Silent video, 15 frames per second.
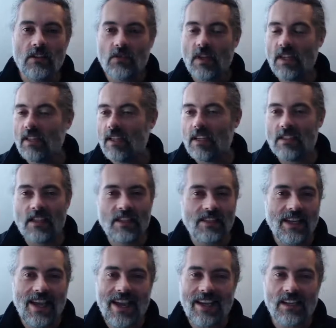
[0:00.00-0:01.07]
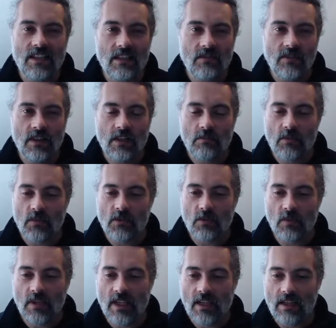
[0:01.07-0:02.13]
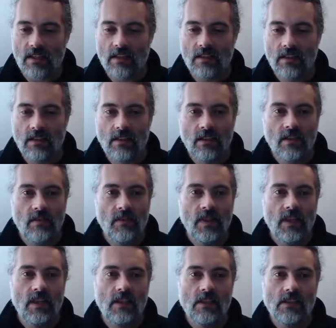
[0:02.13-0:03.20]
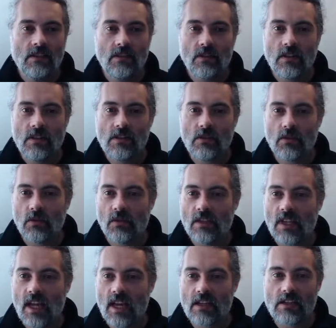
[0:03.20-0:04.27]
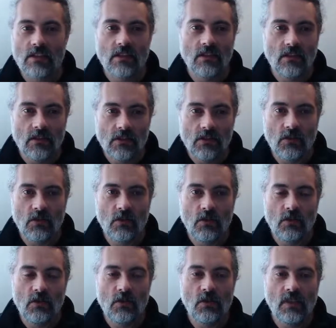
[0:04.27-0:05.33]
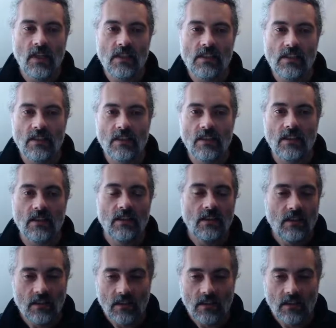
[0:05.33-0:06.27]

So I can access any of the variables that we had. So there's own text. There's no new lines in there.